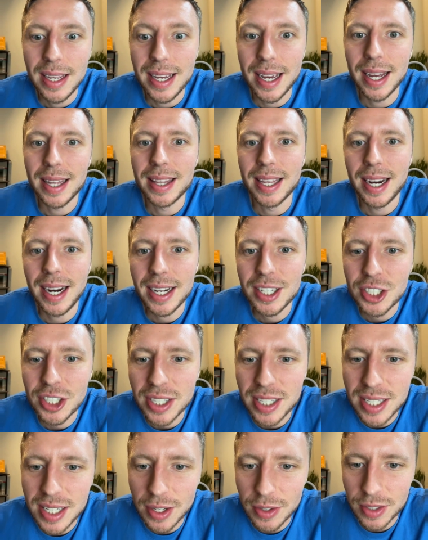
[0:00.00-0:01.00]
Yeah, that
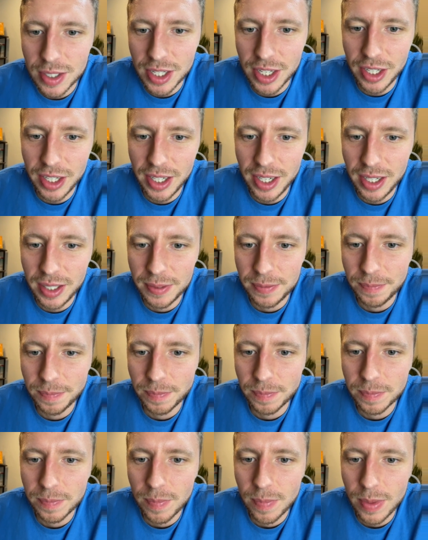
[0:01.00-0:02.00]
actually sounds good.
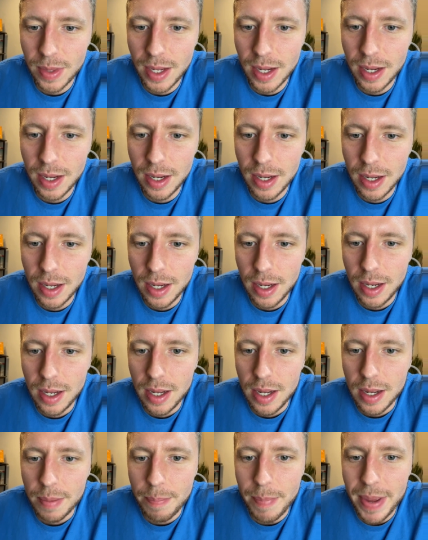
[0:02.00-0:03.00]

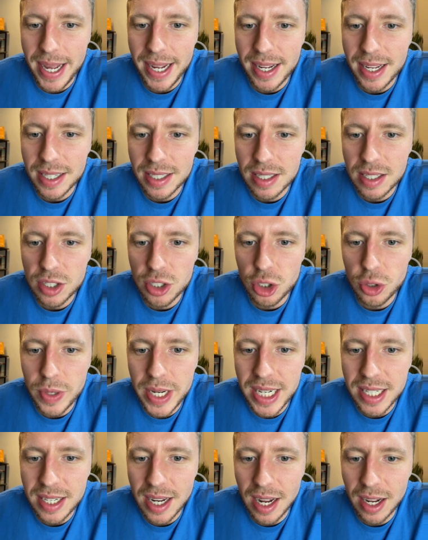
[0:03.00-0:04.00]
Make
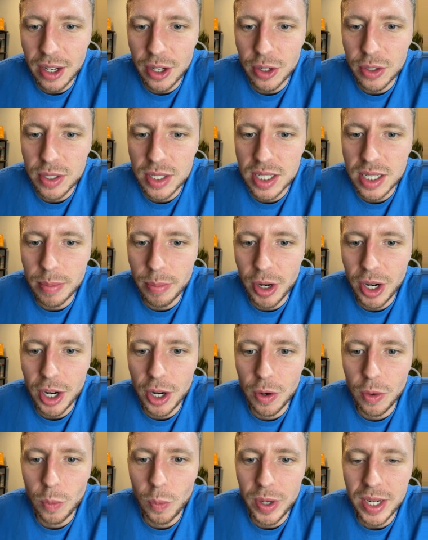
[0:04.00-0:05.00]
street tacos
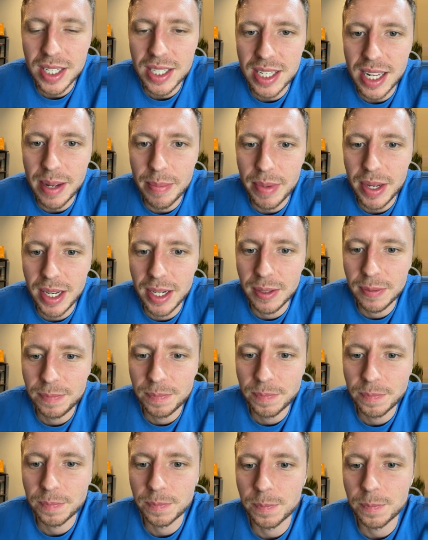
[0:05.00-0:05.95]
tomorrow. What does that mean?